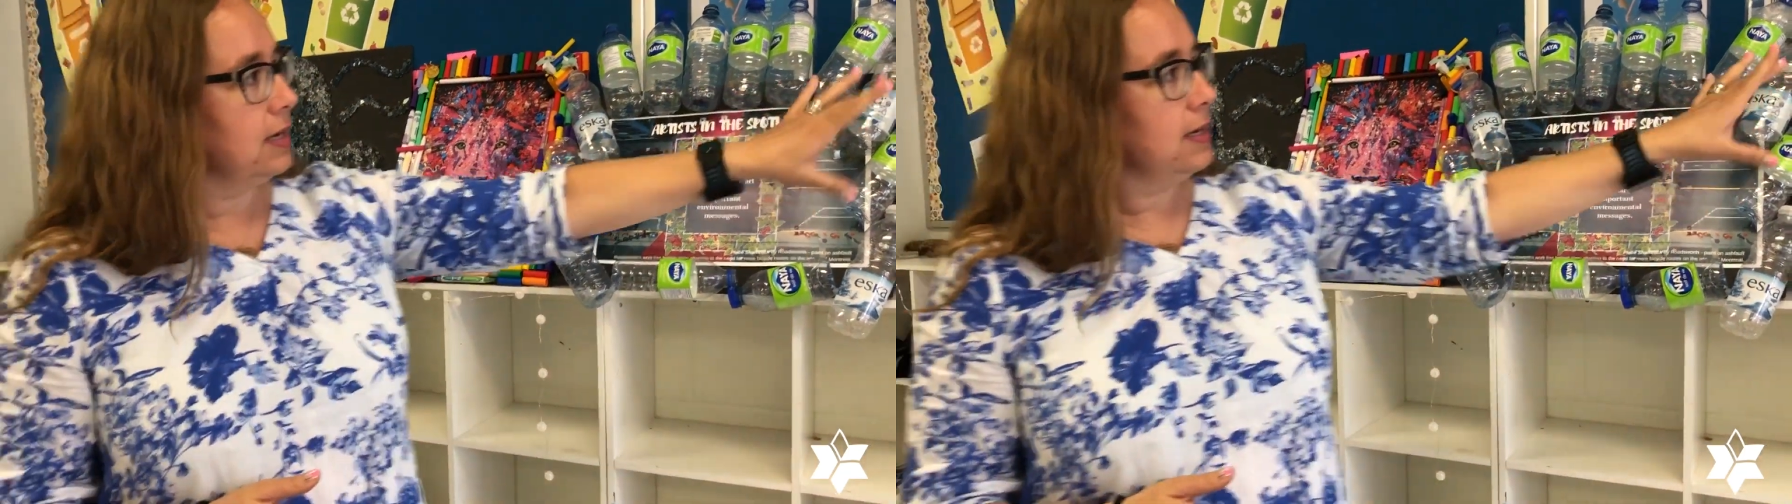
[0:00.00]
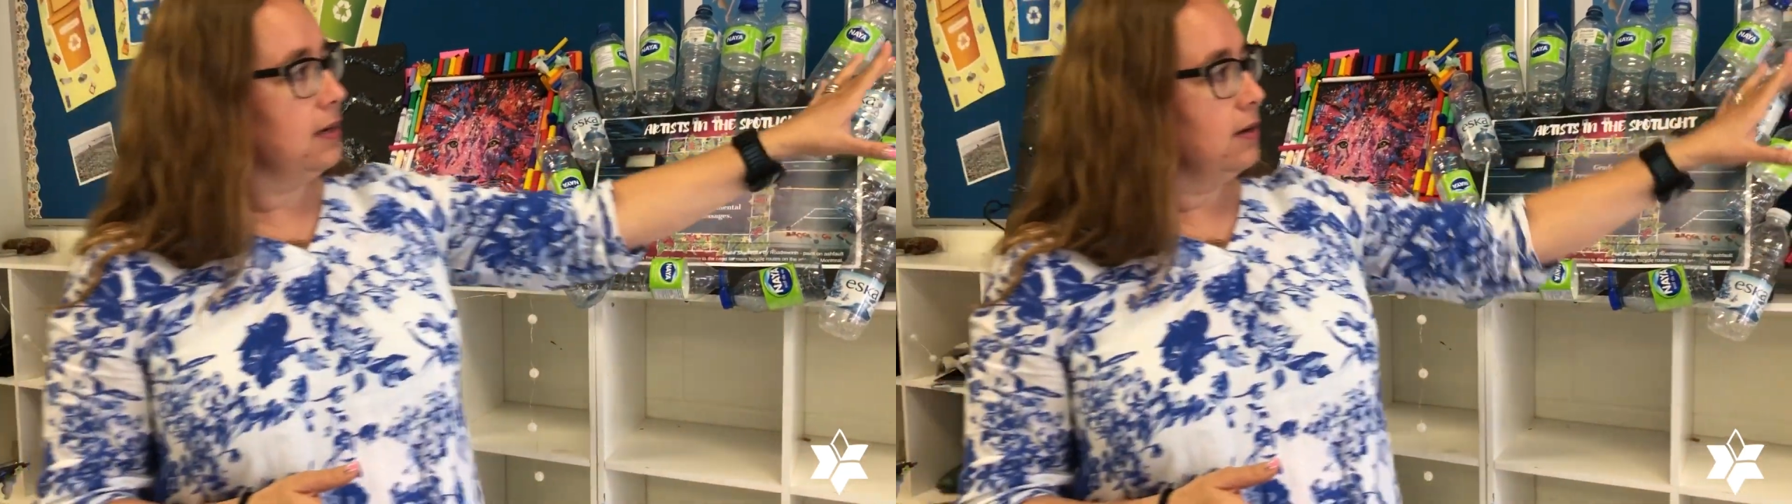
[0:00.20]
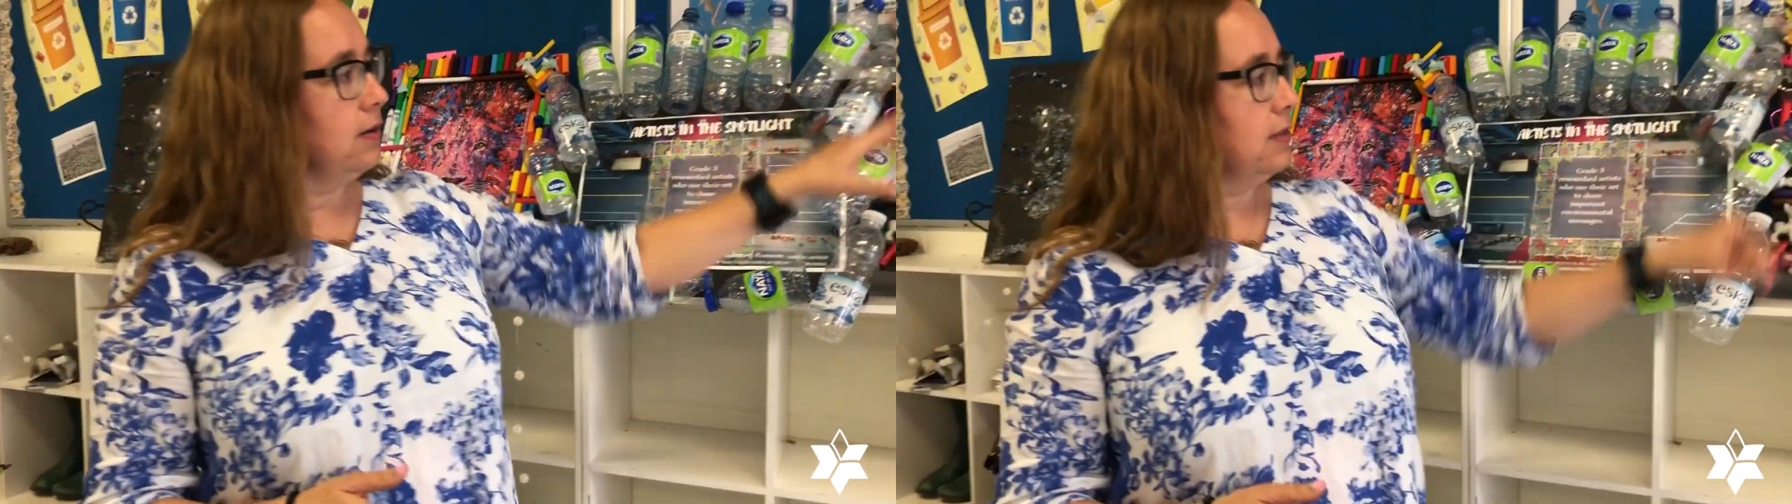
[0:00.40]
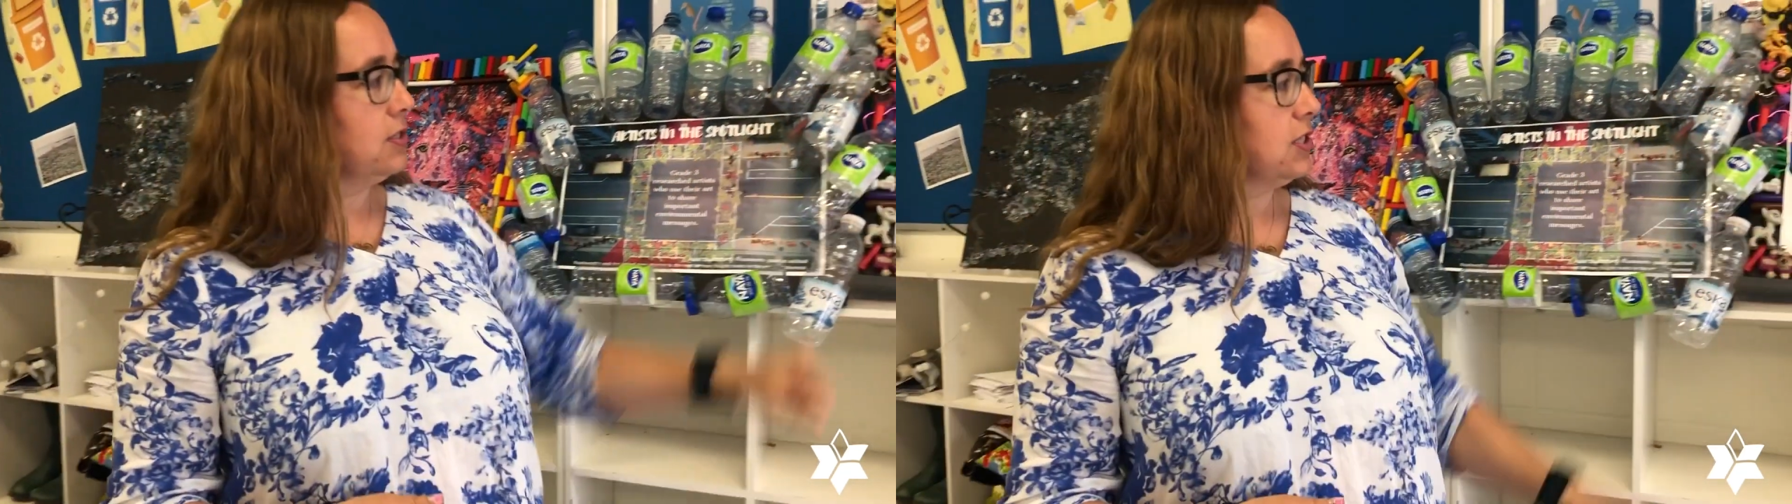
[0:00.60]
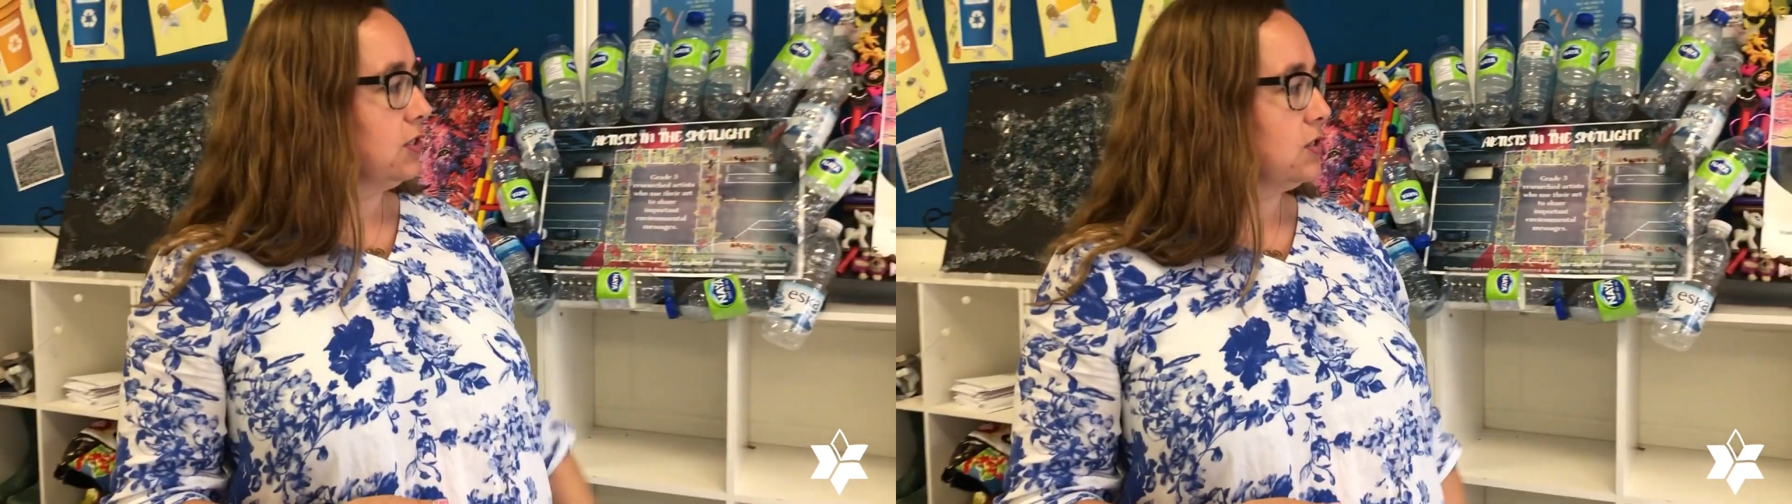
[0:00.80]
here, the
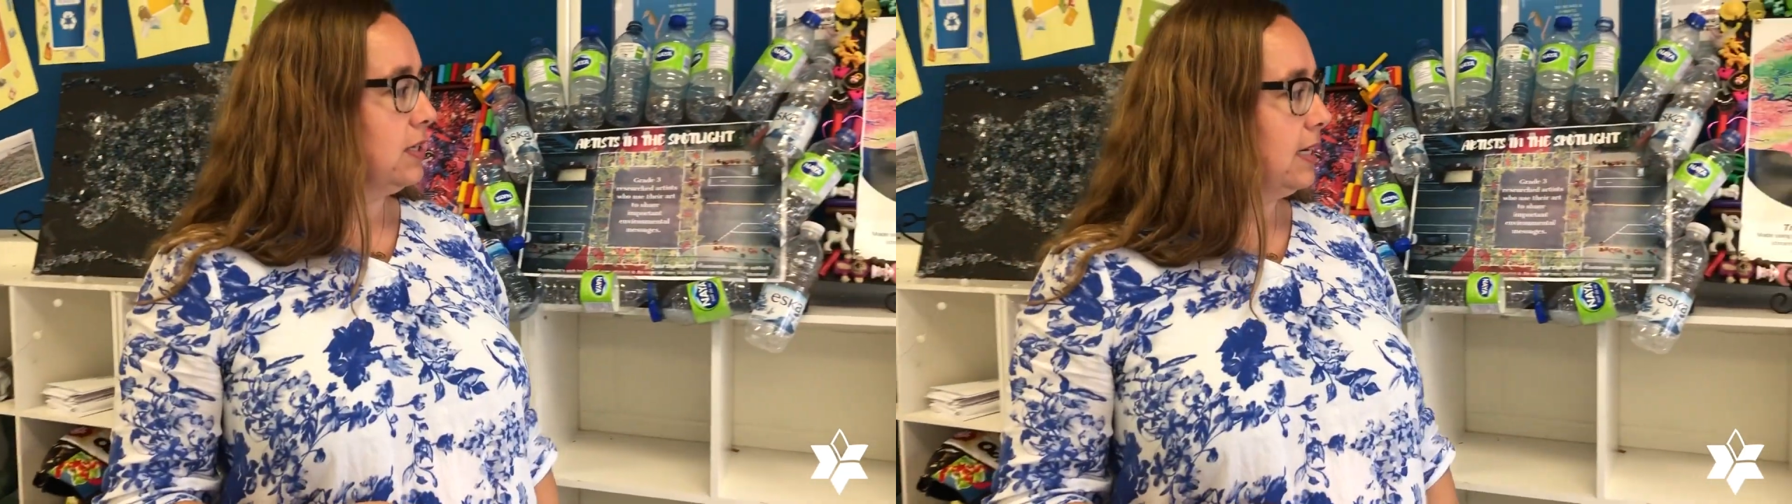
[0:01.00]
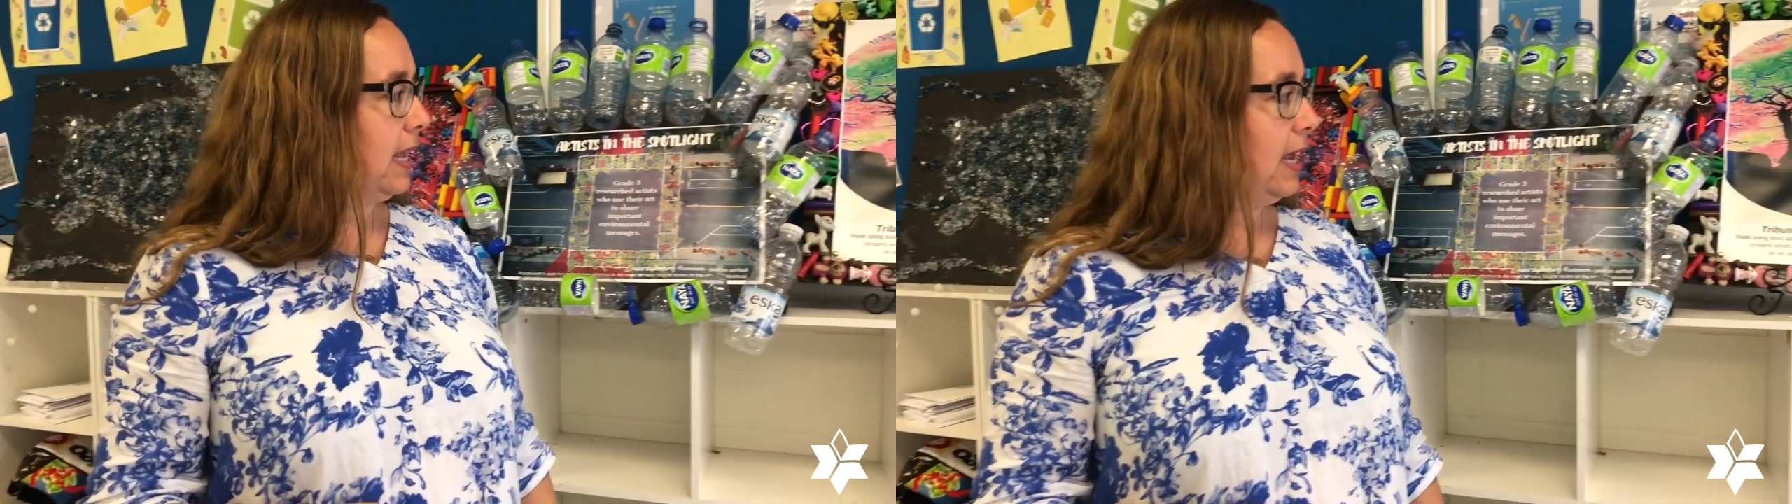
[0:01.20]
children